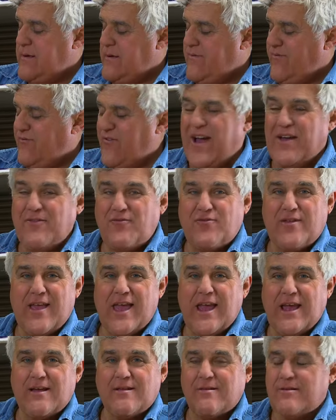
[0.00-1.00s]
Five
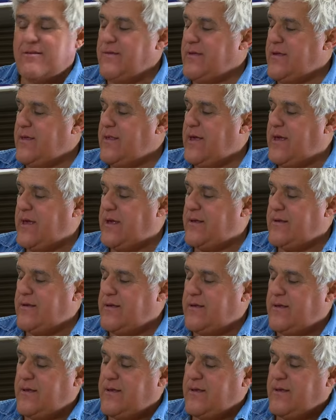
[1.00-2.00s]
seconds, look at that.
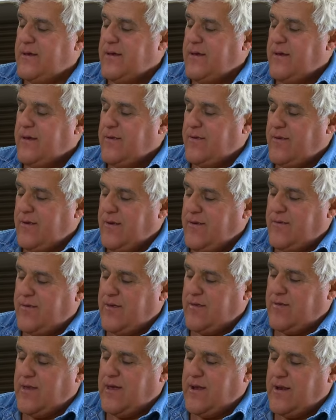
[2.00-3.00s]
So you
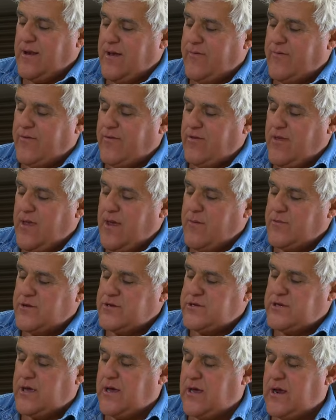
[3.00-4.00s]
sit down, you have a
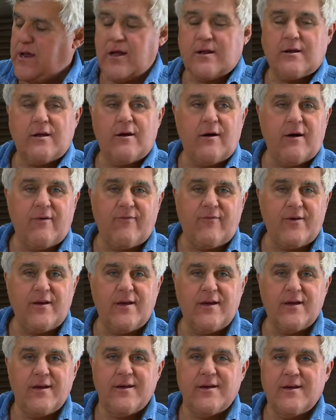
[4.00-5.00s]
sandwich, you got hot
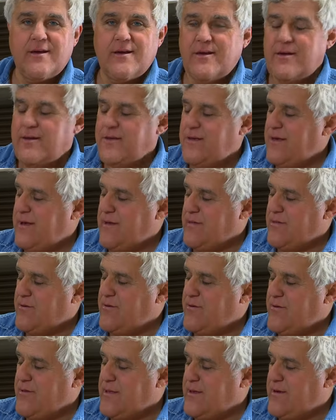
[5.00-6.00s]
coffee, you got the
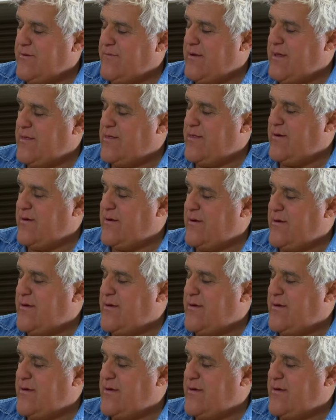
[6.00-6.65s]
whole deal right there.